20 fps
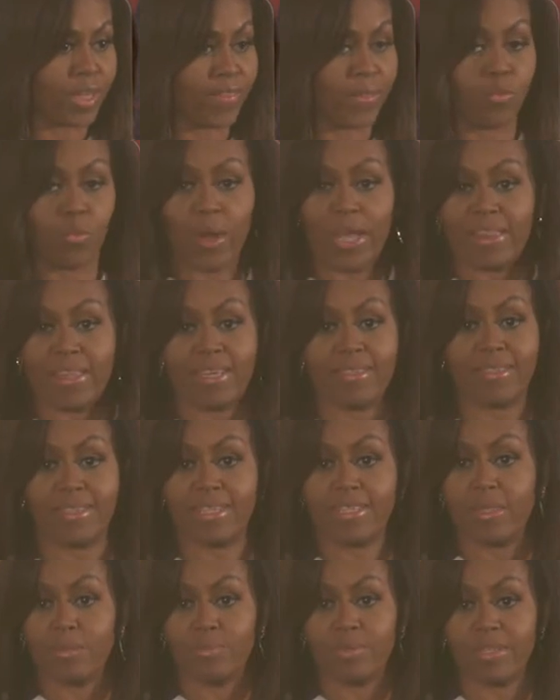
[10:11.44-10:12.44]
and the way they
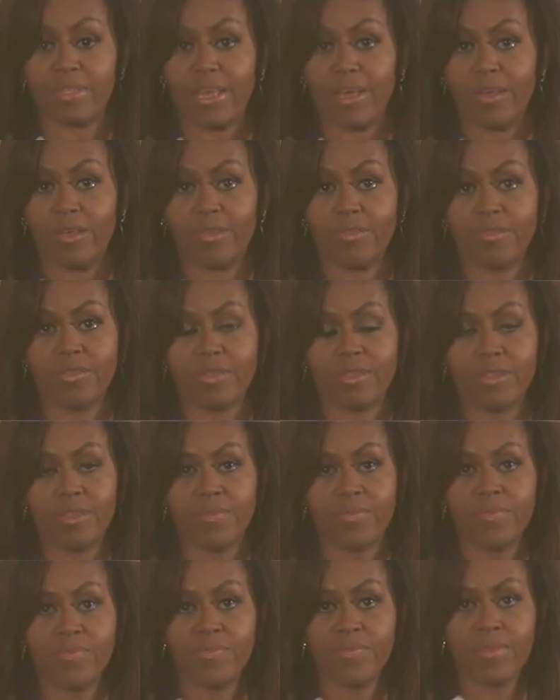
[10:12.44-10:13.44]
see themselves.
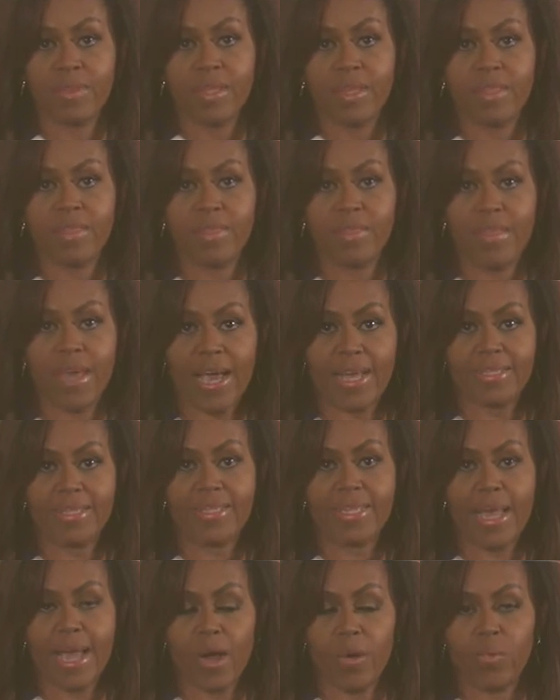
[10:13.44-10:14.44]

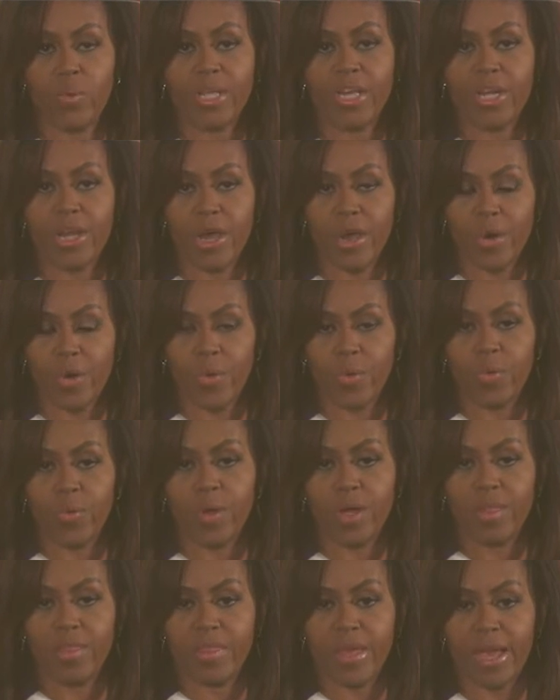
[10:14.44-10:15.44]
That's how we know
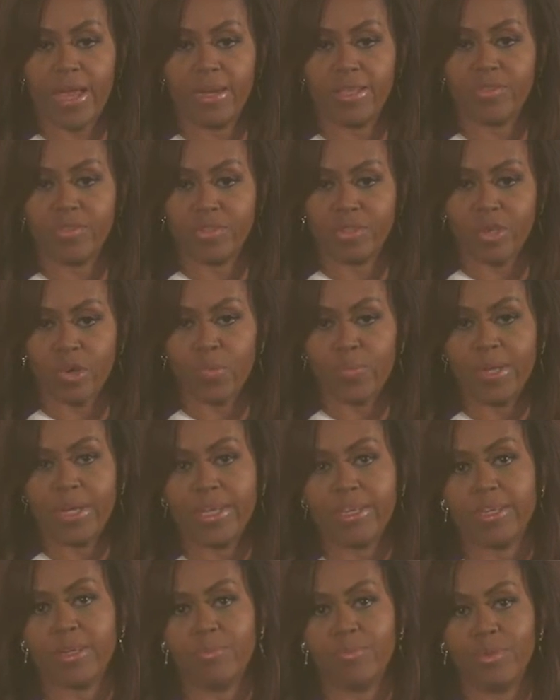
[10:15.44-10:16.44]
that in so
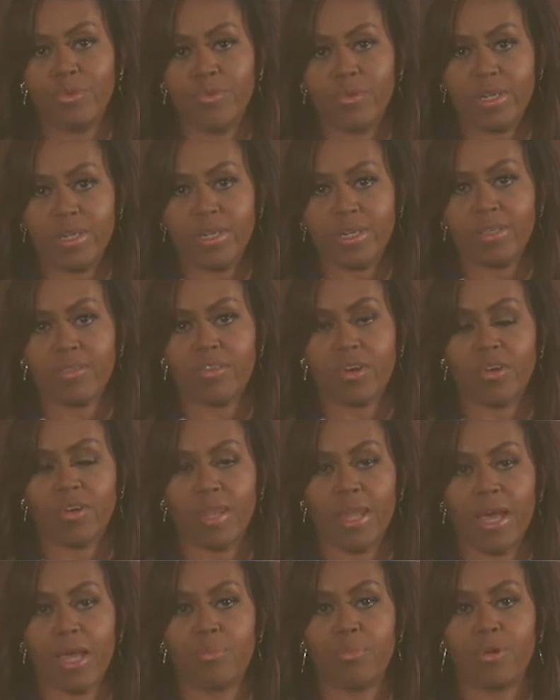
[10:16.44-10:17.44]
many communities, our
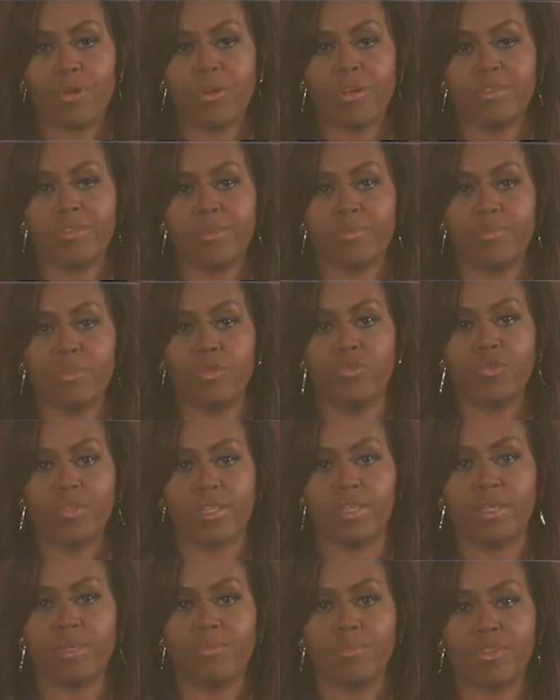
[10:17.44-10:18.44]
libraries and
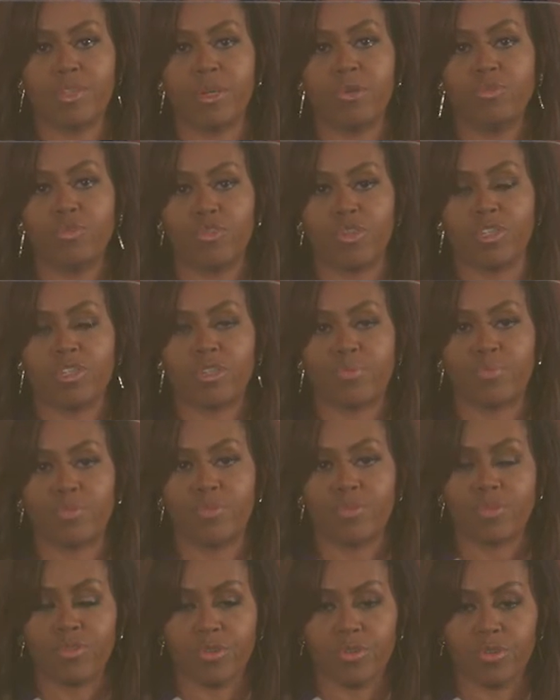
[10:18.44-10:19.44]
museums don't just
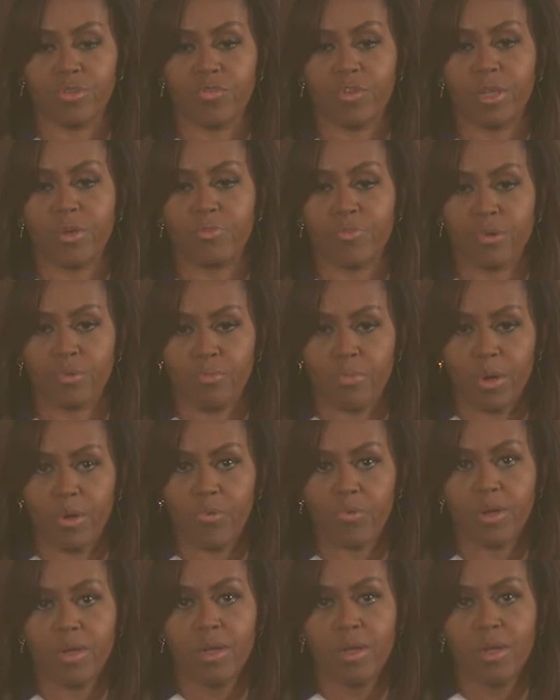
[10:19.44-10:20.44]
preserve and
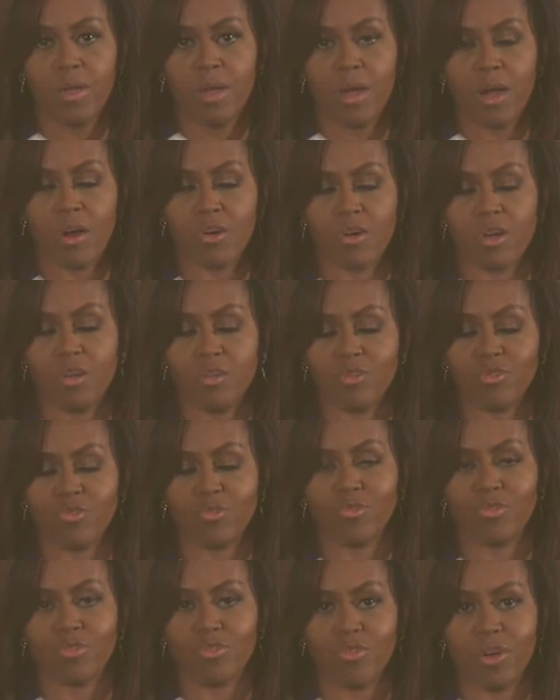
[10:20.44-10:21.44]
promote our
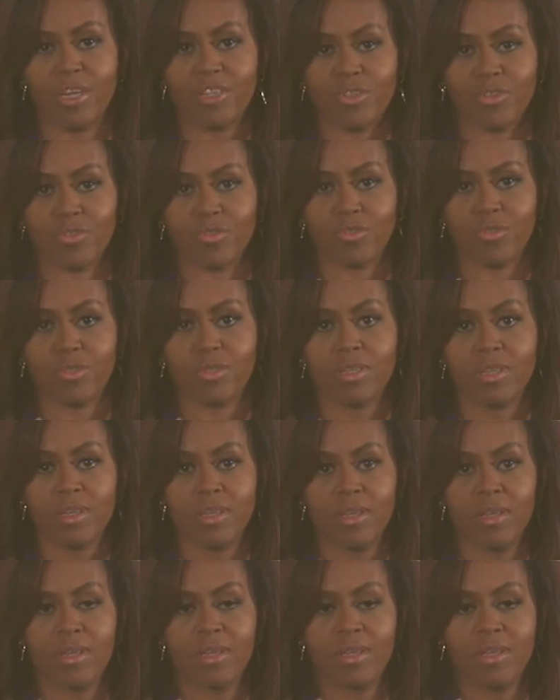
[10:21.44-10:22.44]
cultural treasures,
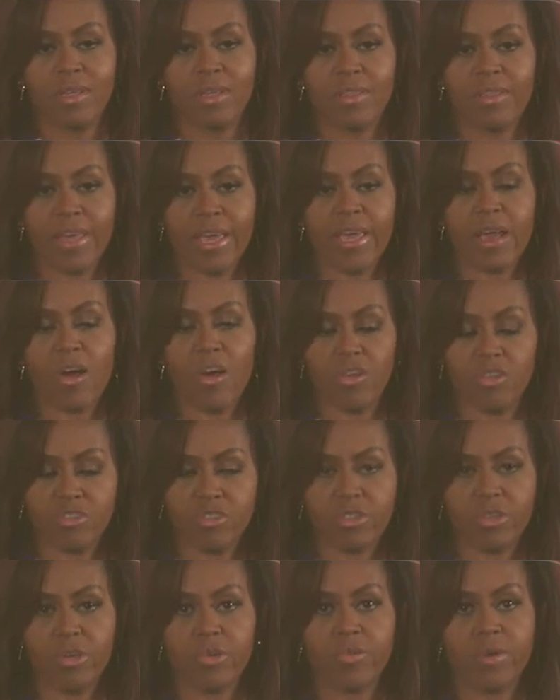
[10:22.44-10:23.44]
they
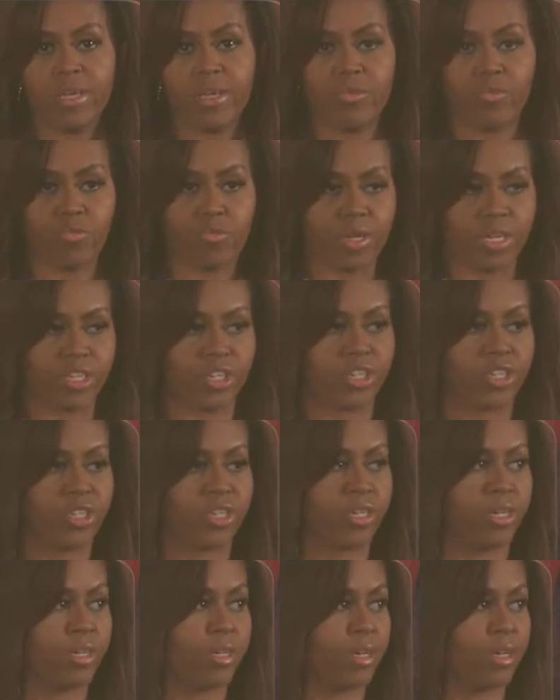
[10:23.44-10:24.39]
also enrich